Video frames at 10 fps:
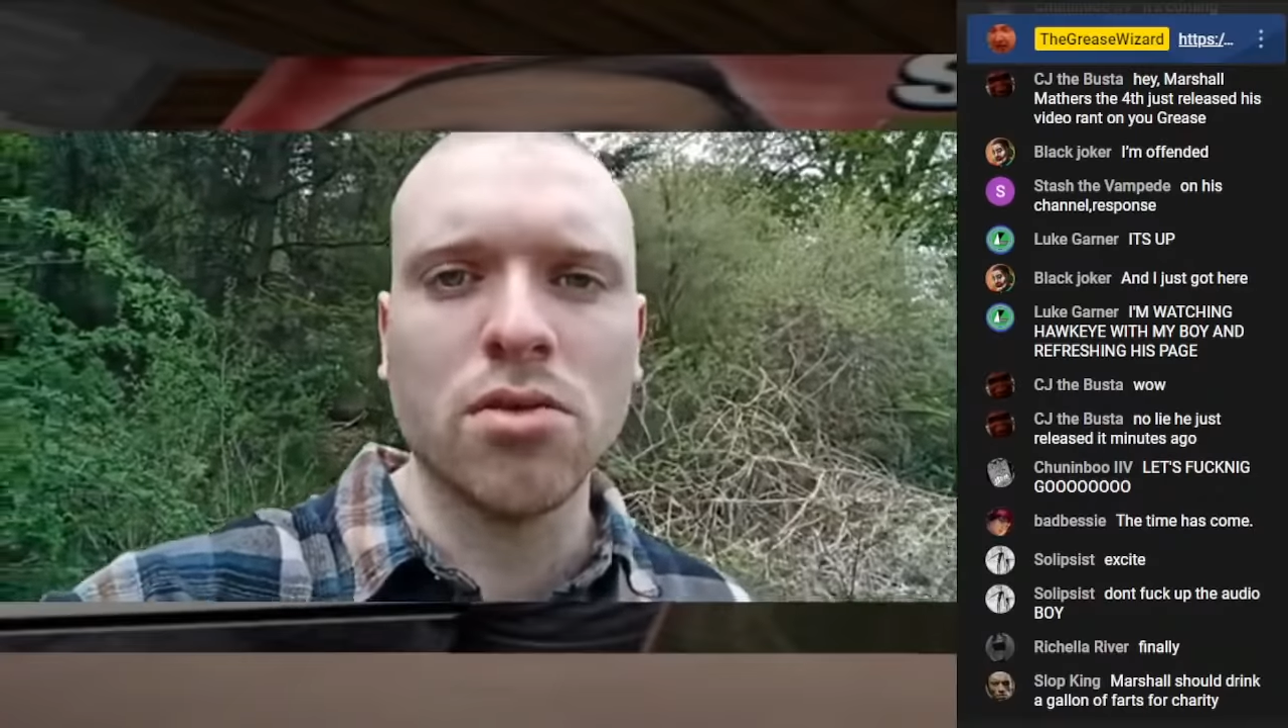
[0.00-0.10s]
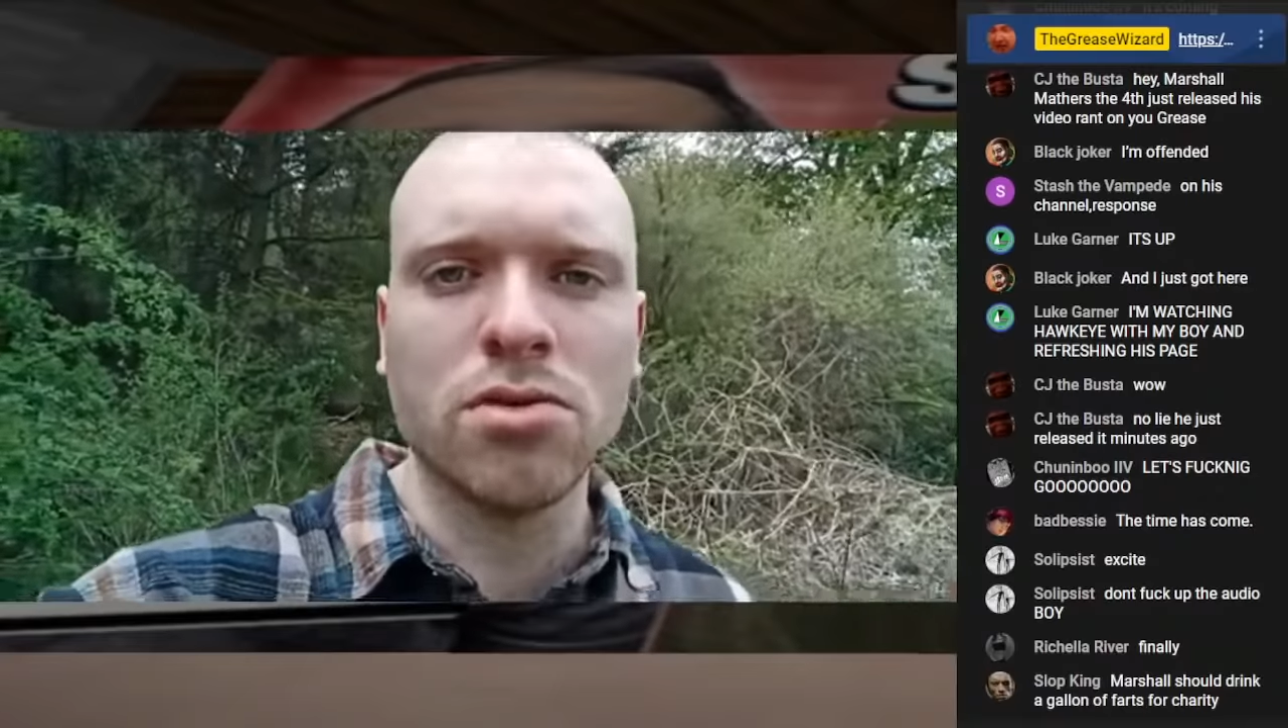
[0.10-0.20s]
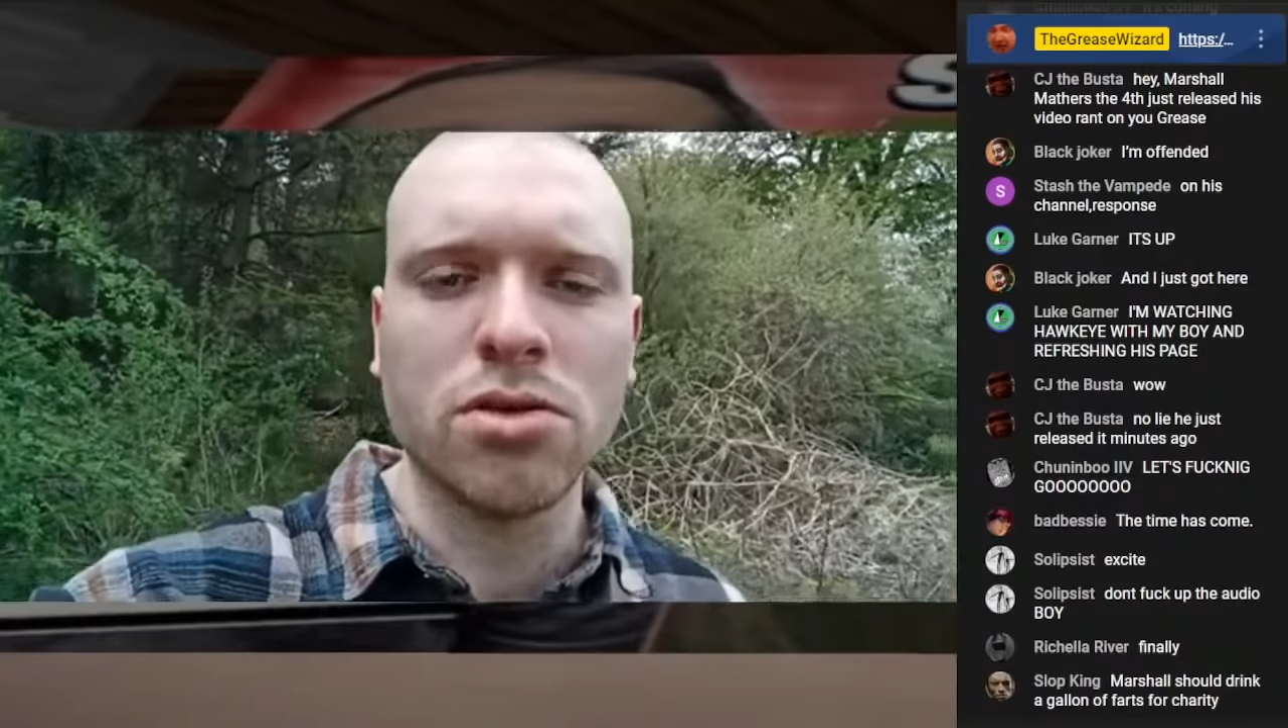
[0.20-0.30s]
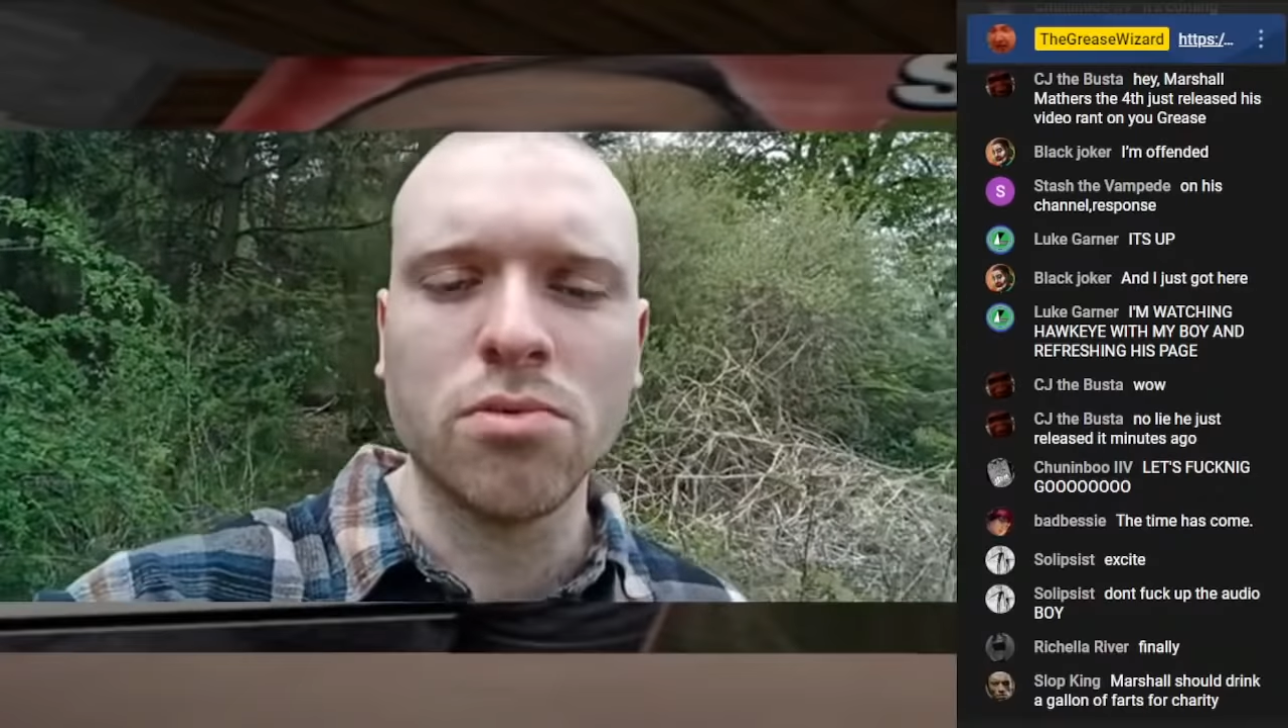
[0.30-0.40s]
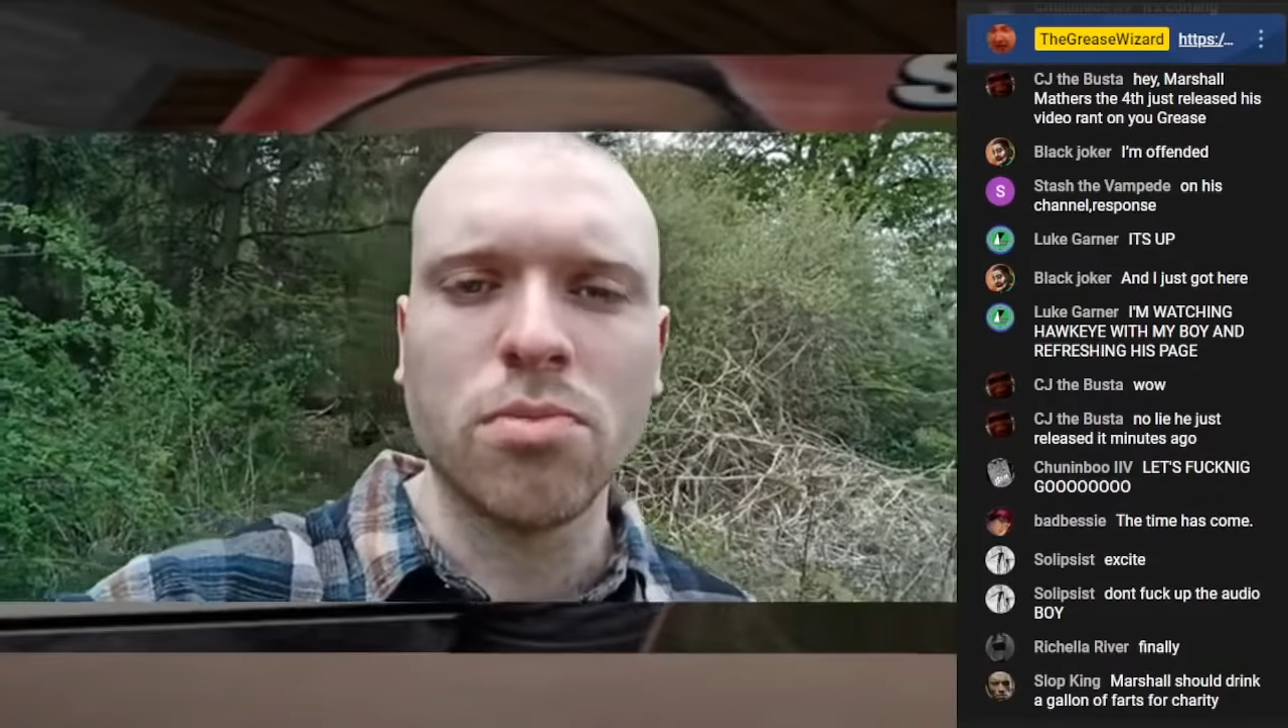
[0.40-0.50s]

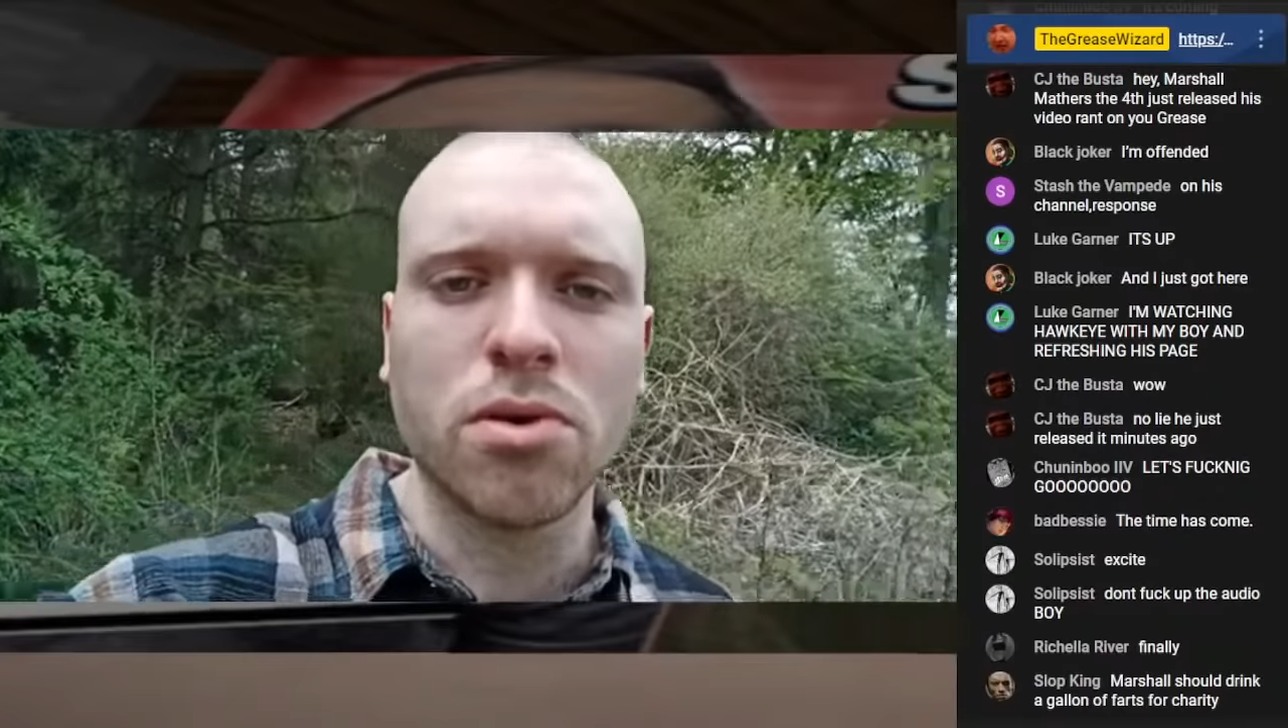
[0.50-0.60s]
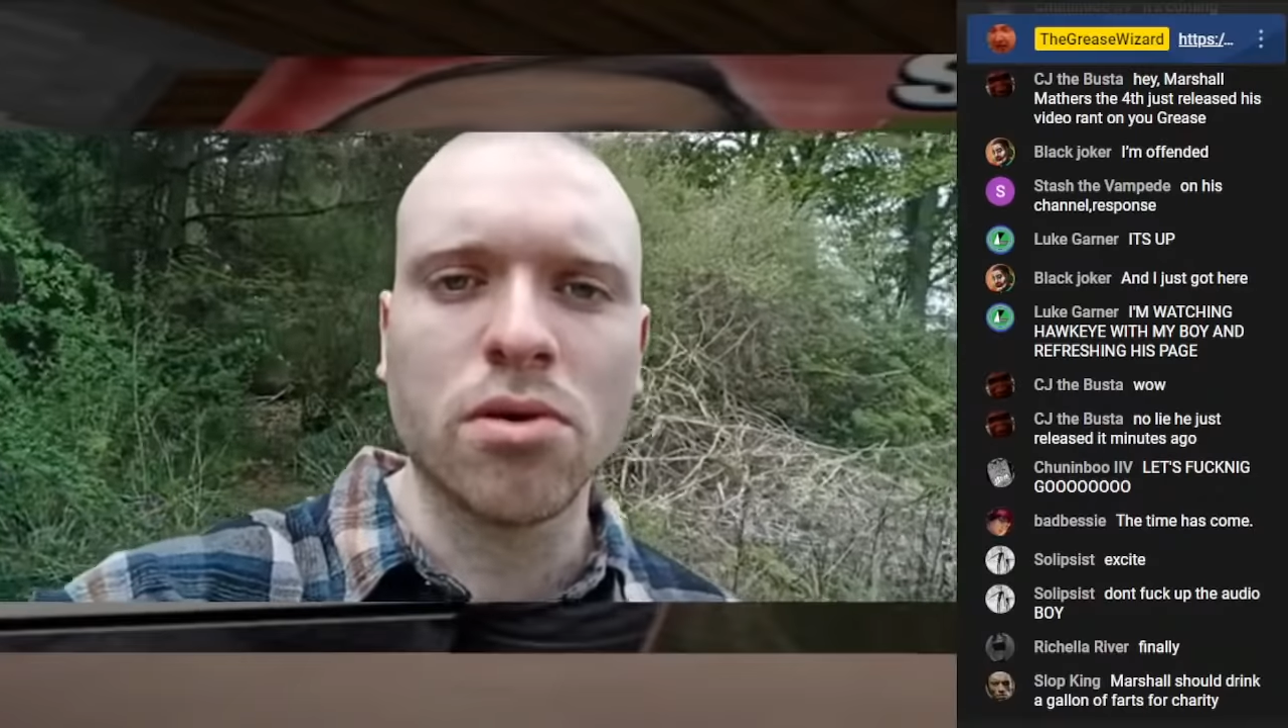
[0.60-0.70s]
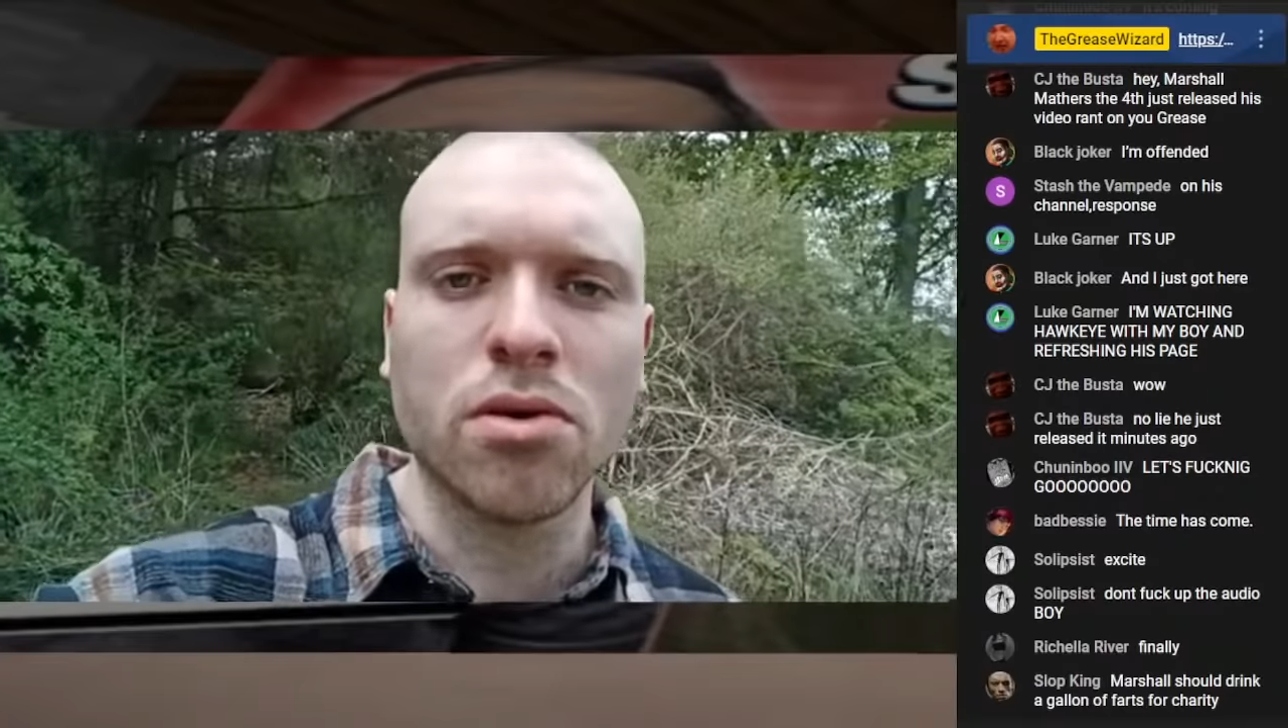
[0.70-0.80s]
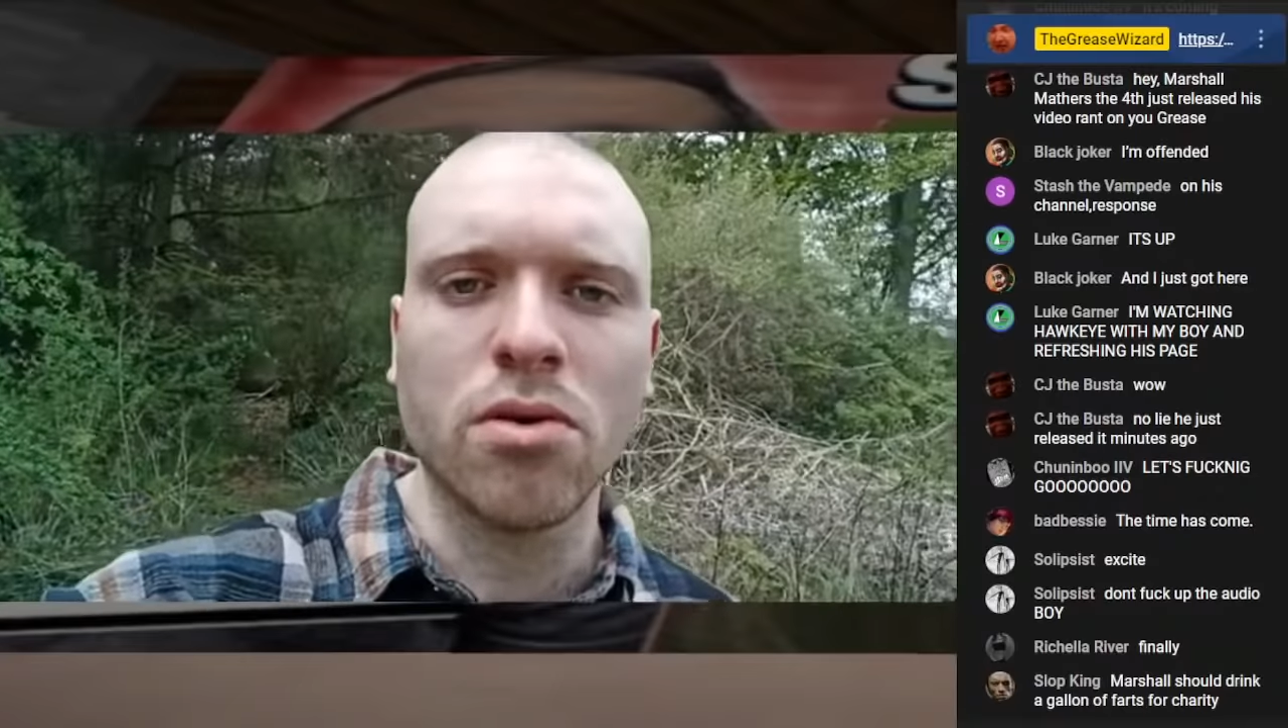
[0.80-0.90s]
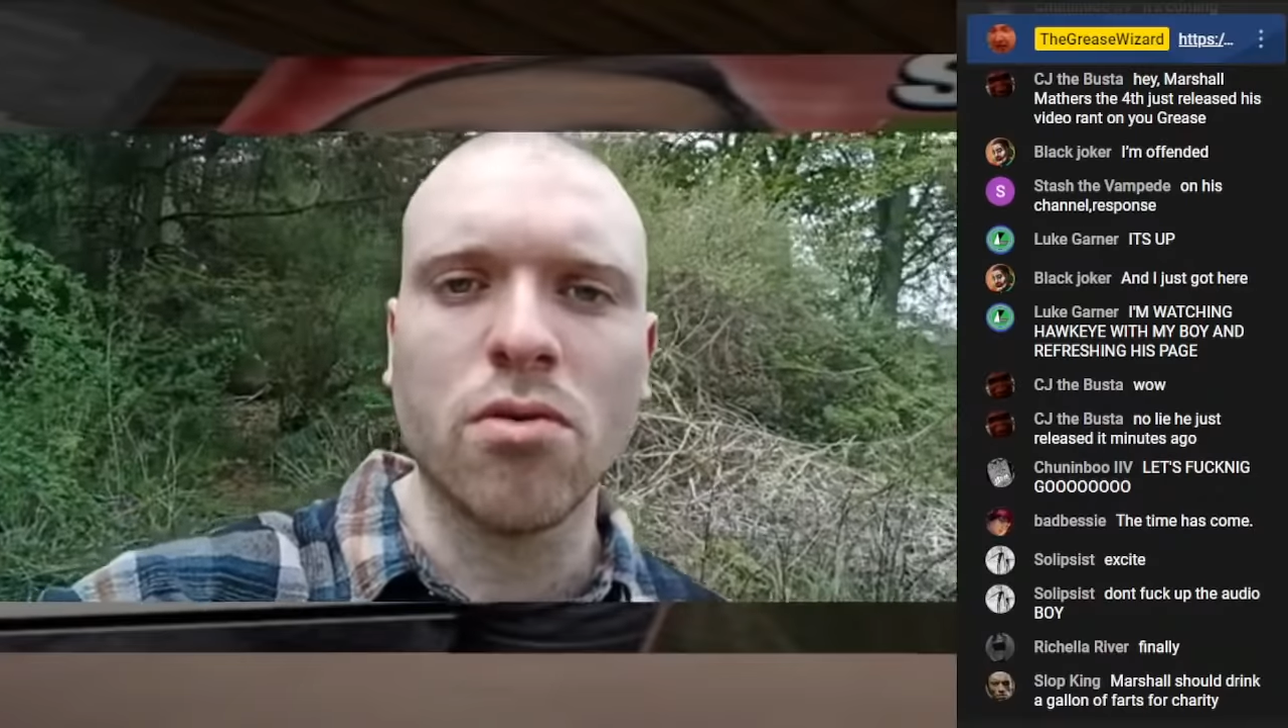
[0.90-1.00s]
YouTuber